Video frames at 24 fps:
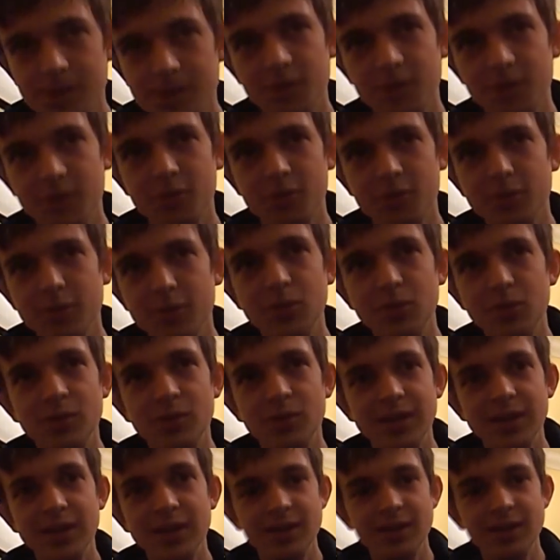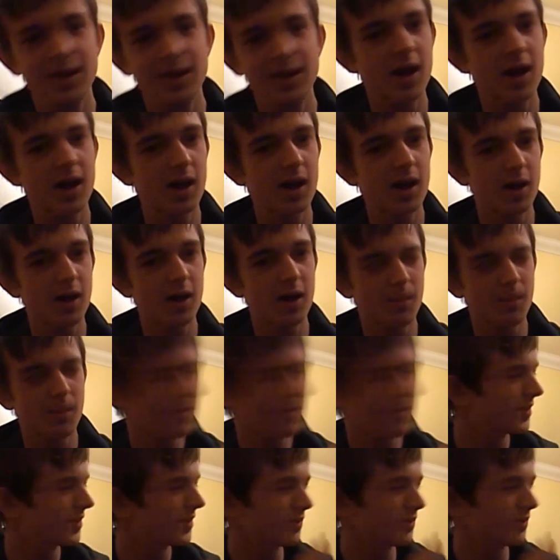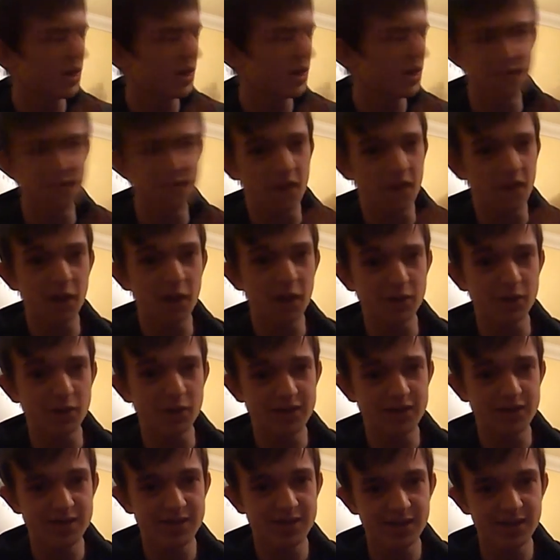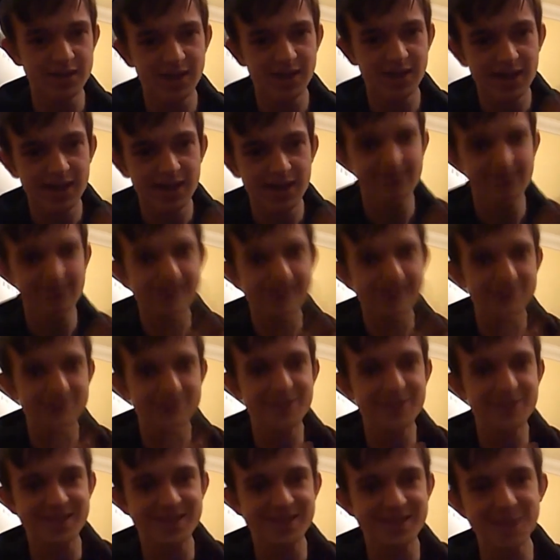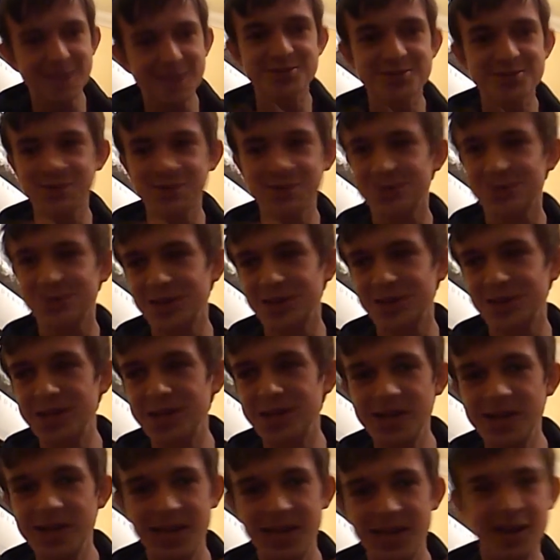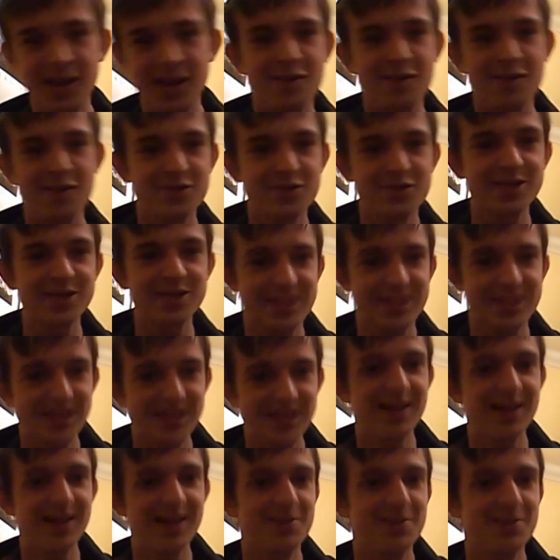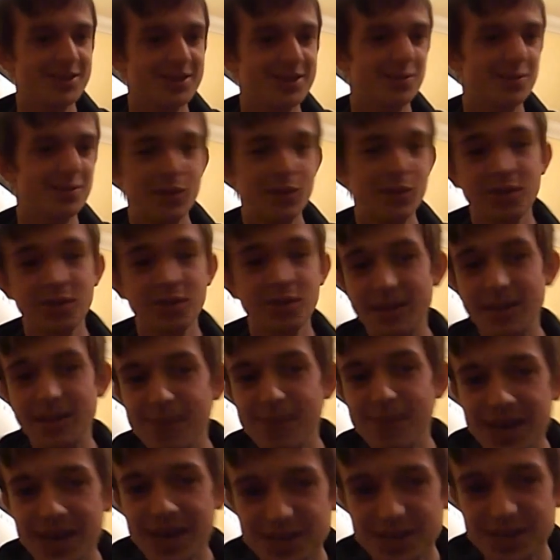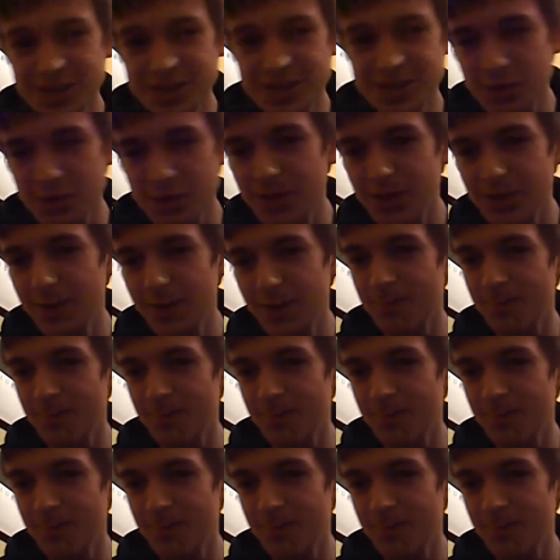Zombie movie, some kind of virus, it seems to be the same story every single episode. Well, they managed to,